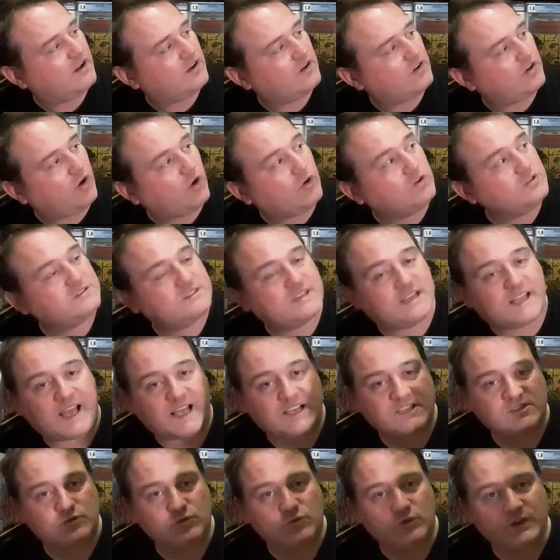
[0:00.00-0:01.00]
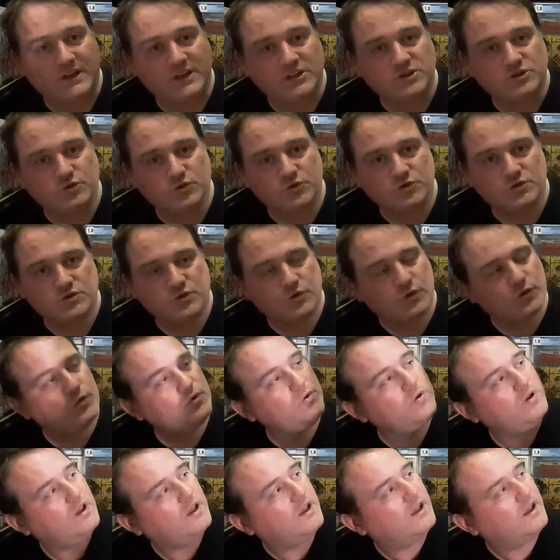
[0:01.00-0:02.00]
Ghost Castle issue
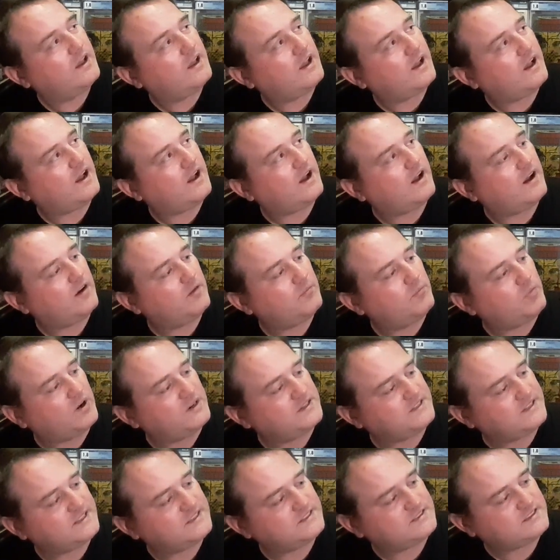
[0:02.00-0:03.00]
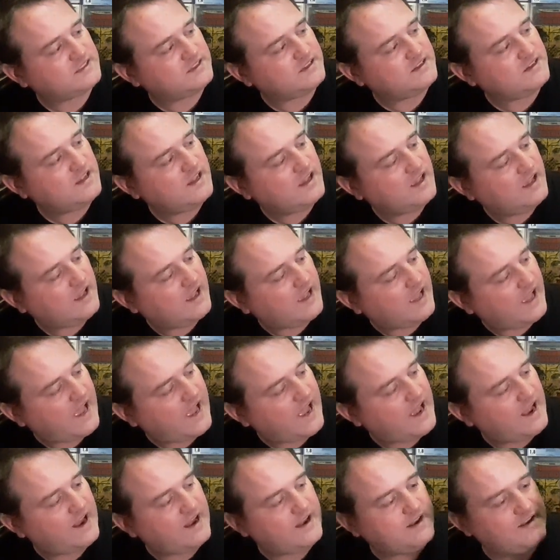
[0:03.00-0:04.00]
2 by DC.
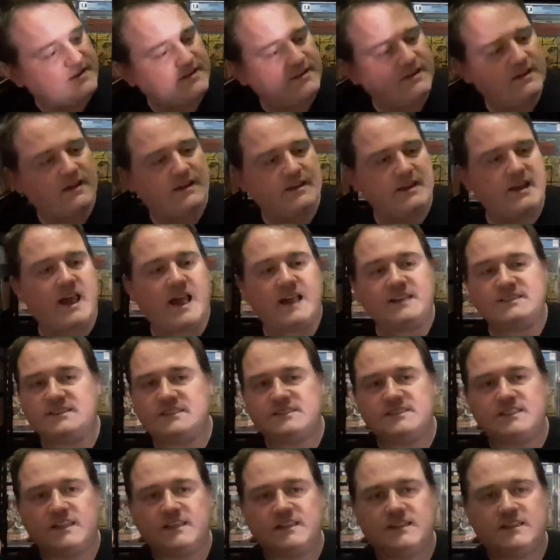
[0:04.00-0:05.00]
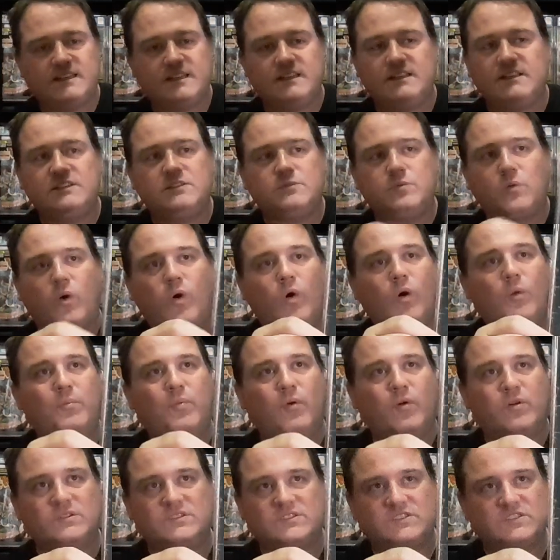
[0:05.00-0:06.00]
And yeah, as I said, these were all
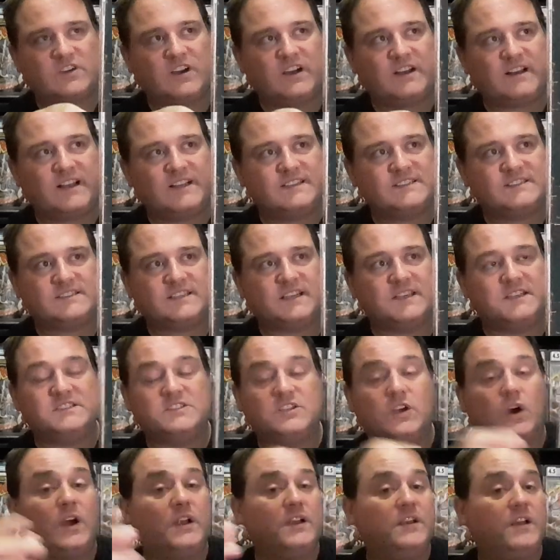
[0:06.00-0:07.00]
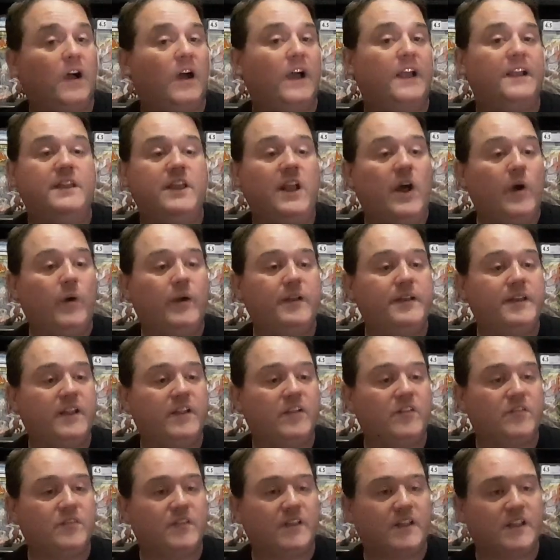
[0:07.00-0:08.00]
bought sight unseen, so I had no
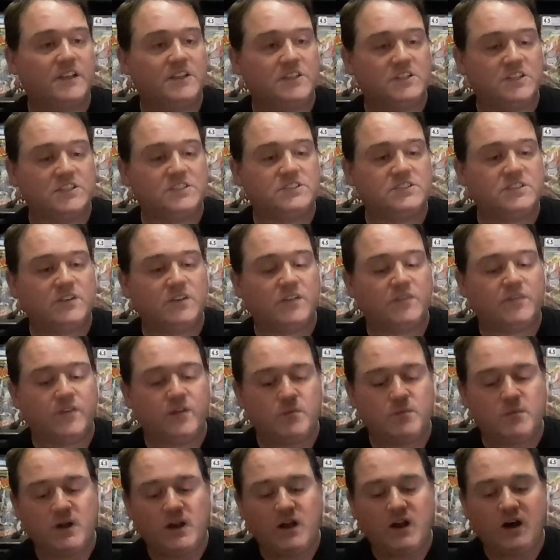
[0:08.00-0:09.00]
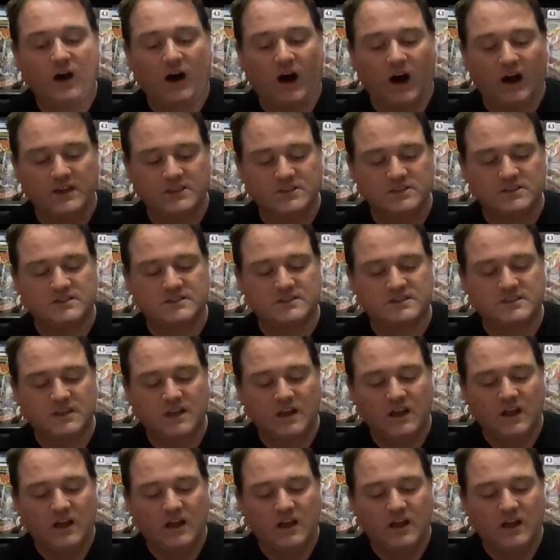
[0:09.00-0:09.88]
idea of the condition of them. I just